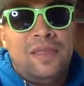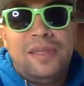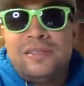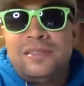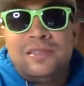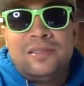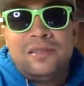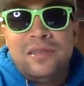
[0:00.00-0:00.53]

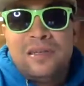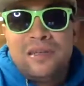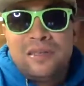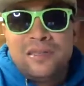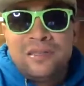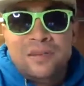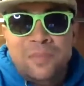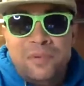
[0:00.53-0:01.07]
That's
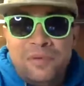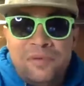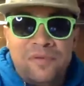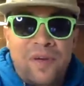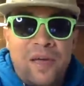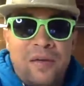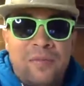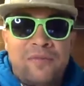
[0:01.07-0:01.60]
the simple
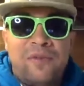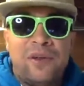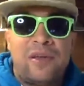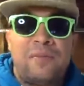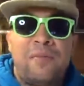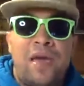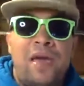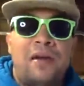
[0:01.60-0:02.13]

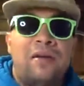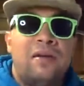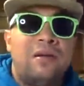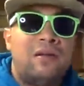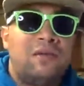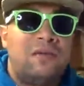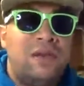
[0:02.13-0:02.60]
fucking matter.